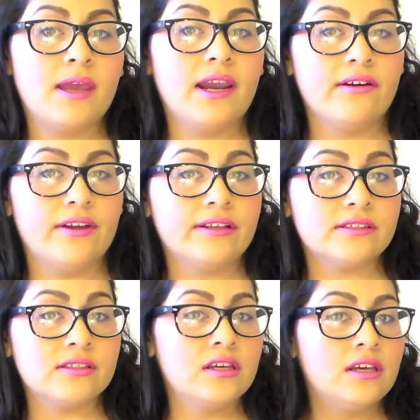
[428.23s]

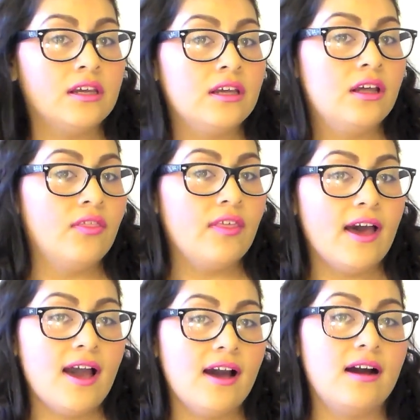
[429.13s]
areas
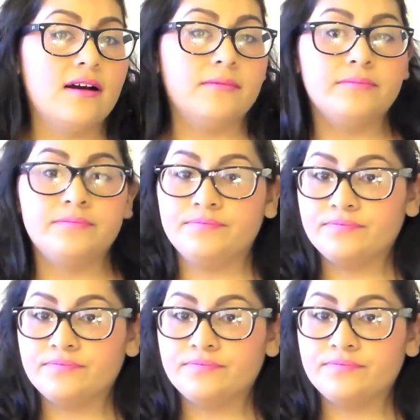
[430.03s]
that um,